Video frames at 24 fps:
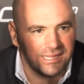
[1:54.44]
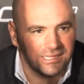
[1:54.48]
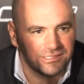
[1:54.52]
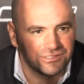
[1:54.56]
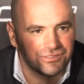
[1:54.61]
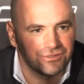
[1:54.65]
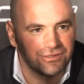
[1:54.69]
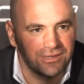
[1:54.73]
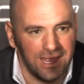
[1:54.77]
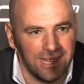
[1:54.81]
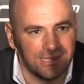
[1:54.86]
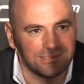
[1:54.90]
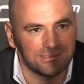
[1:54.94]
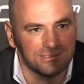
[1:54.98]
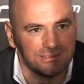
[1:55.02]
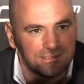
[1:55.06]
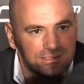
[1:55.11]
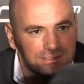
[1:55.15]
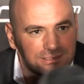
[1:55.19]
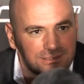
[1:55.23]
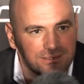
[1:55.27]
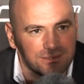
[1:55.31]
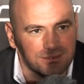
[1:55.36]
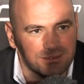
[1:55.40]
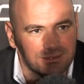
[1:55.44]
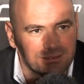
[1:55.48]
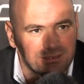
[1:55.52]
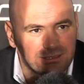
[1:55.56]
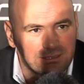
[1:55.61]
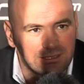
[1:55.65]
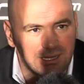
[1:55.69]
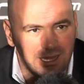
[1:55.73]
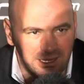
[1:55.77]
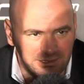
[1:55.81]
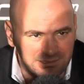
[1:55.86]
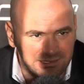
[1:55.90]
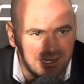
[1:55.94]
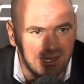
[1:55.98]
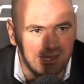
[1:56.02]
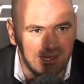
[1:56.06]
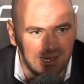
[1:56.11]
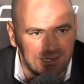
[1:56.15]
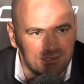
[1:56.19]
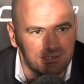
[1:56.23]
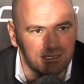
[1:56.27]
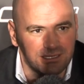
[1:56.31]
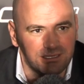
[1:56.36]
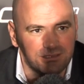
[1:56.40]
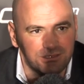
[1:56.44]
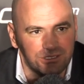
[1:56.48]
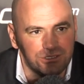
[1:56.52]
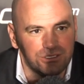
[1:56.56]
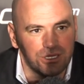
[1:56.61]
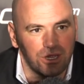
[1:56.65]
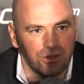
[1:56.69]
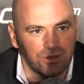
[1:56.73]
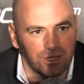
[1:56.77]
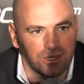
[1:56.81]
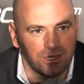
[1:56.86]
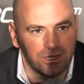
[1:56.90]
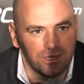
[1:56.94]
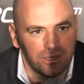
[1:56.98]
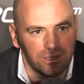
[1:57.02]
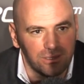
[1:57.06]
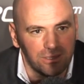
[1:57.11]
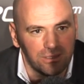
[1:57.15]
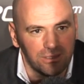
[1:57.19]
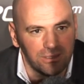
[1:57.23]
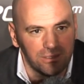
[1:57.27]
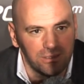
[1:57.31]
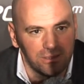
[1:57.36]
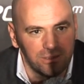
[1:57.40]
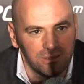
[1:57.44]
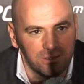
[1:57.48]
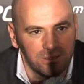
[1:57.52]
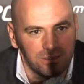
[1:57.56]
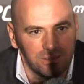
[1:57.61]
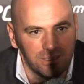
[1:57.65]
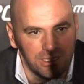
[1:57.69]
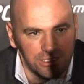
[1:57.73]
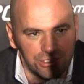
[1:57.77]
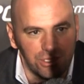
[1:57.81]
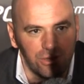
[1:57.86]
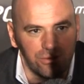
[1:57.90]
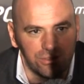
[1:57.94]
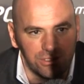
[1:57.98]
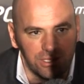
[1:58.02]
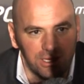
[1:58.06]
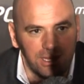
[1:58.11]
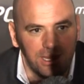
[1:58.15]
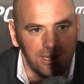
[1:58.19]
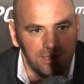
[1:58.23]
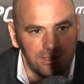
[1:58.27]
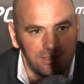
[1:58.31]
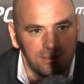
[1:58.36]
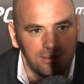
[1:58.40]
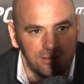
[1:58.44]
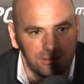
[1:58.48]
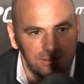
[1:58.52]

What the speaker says: I'll answer yes. I'll say yes, he is a choker. He choked tonight.